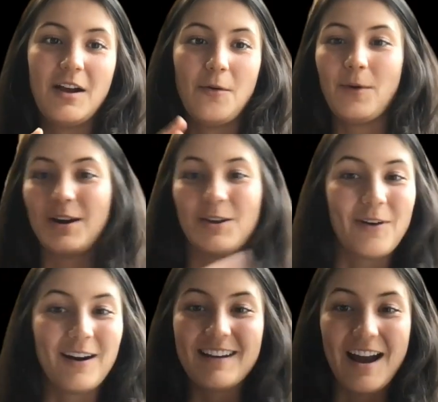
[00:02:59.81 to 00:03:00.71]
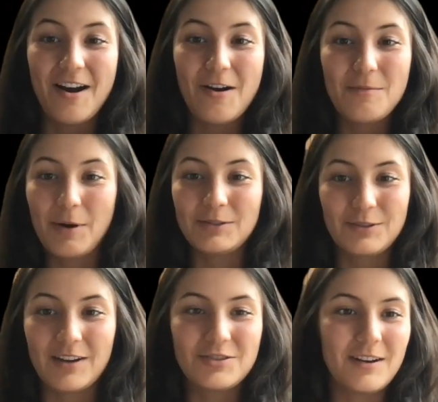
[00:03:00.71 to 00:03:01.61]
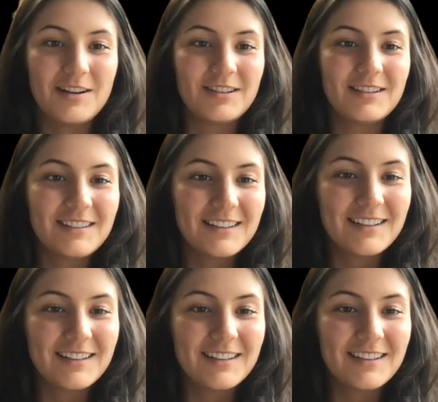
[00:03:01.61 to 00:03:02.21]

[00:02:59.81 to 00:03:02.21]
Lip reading: where you are now post-graduation?